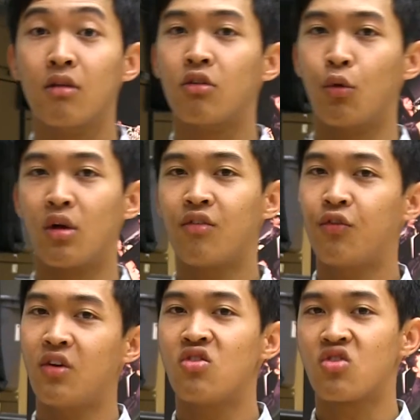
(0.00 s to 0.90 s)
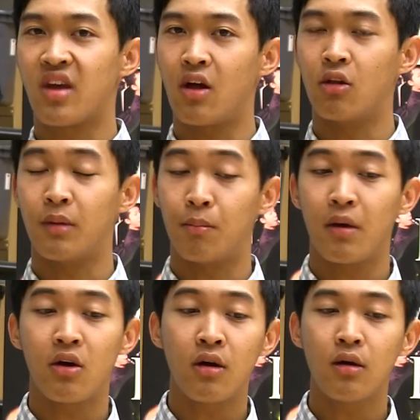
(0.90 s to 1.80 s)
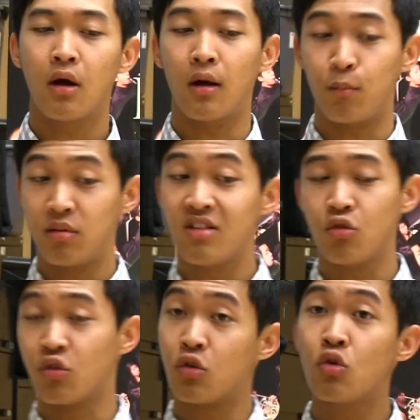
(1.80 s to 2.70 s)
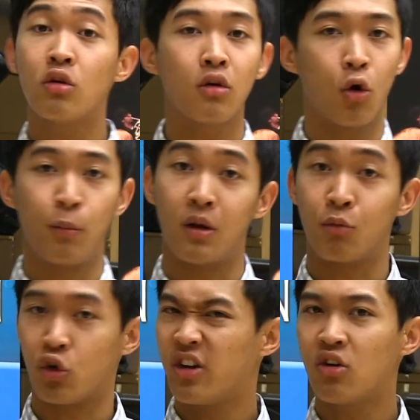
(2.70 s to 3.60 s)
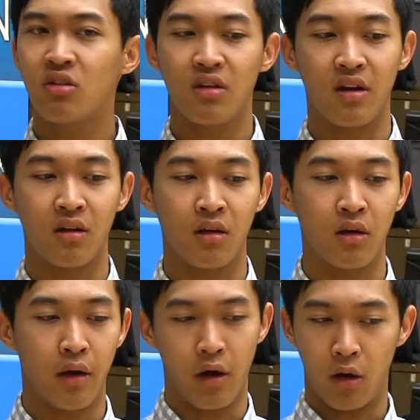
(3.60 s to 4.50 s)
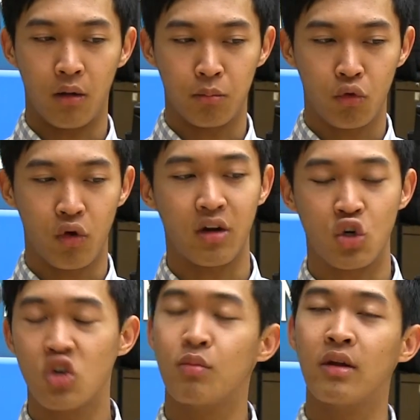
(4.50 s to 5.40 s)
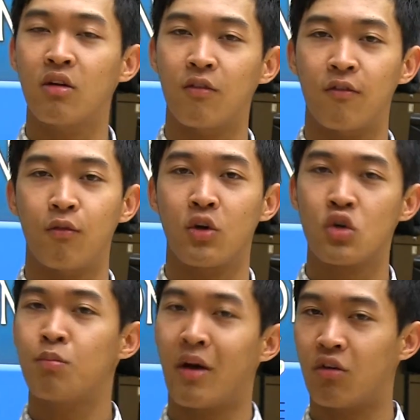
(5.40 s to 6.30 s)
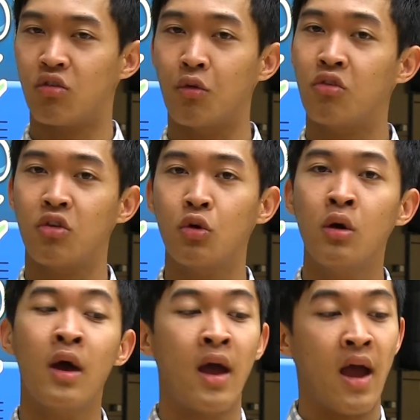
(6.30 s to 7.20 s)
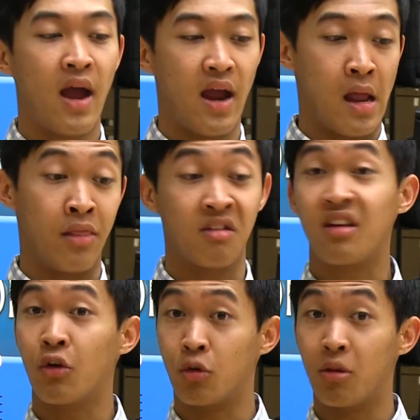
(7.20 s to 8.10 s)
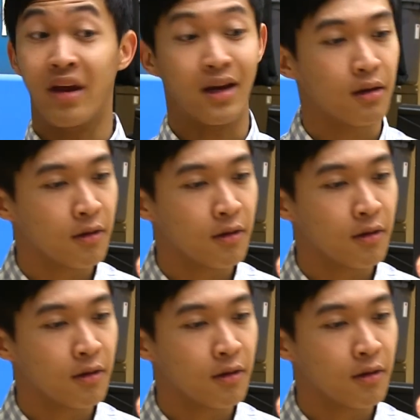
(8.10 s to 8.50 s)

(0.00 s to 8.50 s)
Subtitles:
So whatever fits your scale a bit better, please use a tuner, open up your ears, and create a judgment of which better suits you and the scale you're playing.